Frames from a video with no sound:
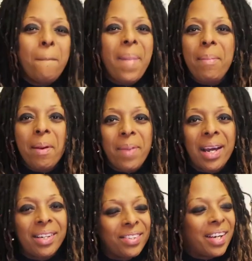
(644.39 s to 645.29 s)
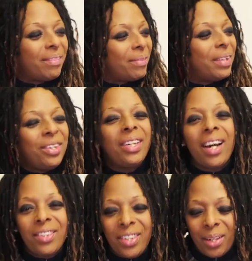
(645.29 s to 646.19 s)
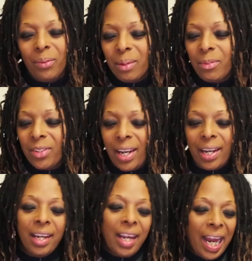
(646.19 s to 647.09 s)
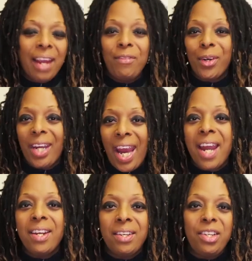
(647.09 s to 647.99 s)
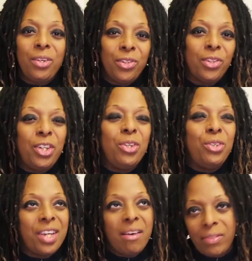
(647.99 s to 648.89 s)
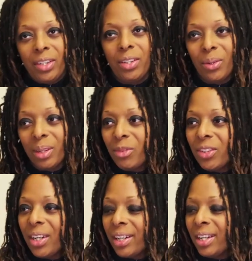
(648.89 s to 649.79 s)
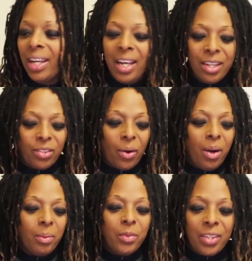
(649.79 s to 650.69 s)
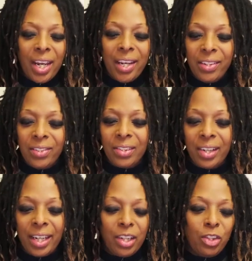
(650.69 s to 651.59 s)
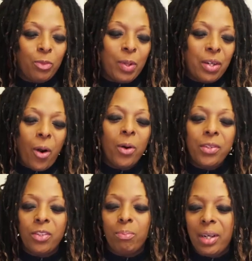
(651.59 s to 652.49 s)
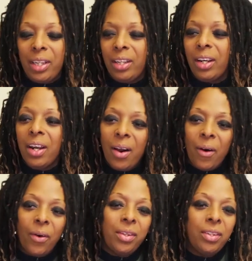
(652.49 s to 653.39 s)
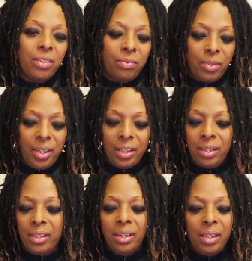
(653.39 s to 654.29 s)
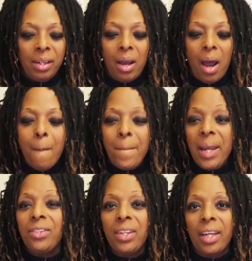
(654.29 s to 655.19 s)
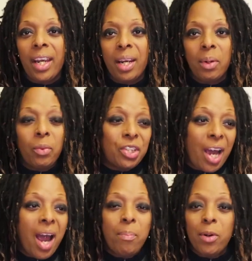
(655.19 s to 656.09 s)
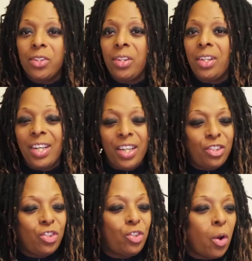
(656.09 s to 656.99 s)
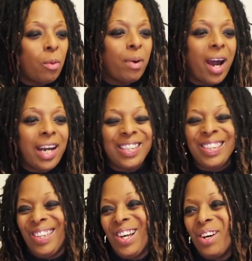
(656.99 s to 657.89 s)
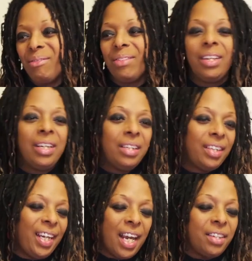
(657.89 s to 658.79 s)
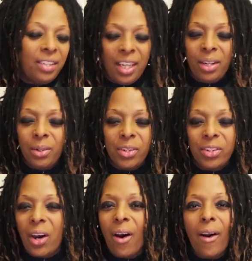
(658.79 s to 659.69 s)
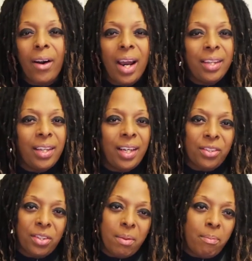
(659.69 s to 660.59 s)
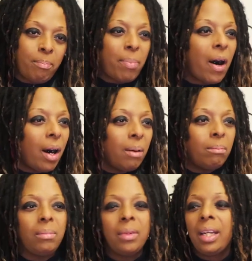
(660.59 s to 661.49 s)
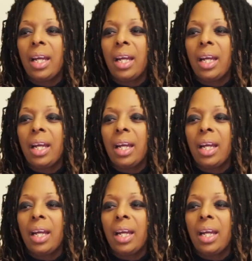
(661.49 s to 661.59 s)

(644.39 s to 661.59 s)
Maybe a bad example, but you guys get what I'm saying. If you're a Canon user, you definitely know what I'm saying. So all I'm saying is, it's like you spend all this money on this freaking amazing camera, which I personally think is dope. I love the Canon EOS R. I think it's the bomb.